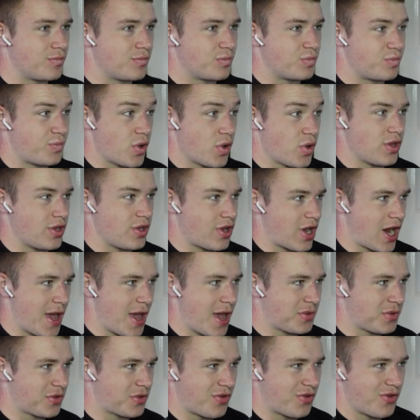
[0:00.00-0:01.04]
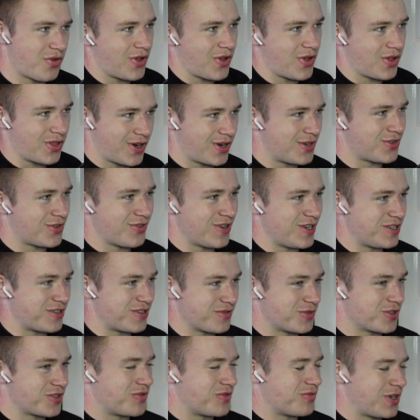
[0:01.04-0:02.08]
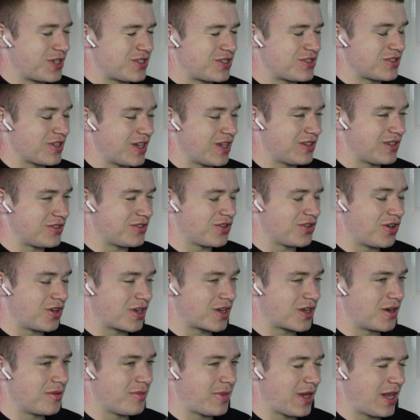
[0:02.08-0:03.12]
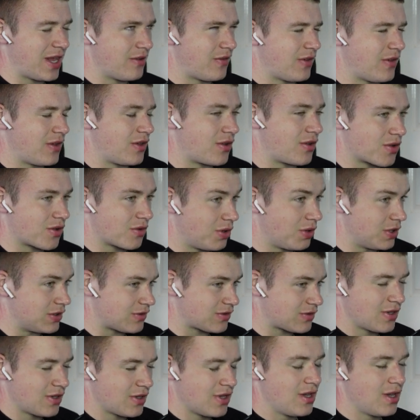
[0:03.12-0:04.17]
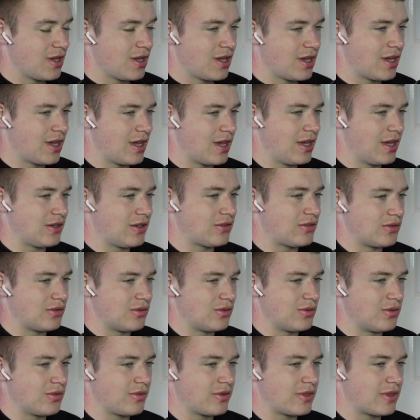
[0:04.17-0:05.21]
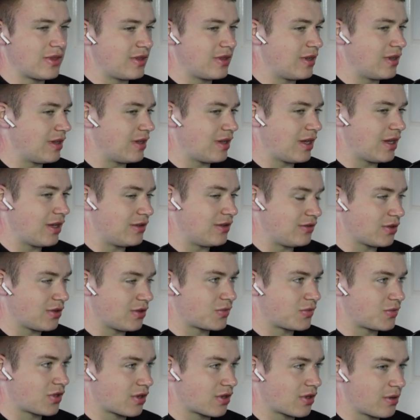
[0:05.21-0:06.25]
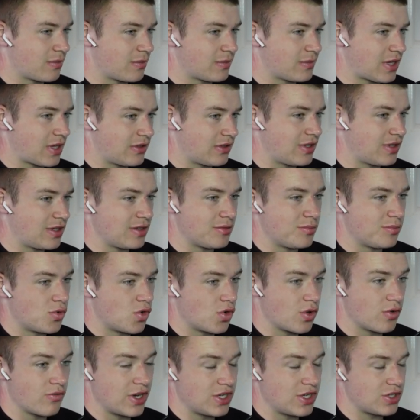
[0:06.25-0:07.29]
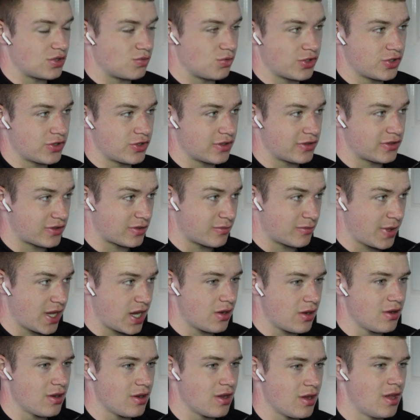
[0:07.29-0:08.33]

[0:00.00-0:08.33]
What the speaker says: putting your hips through a larger range of motion, which is not going to benefit your quads. So in some circumstances, more range of motion isn't better.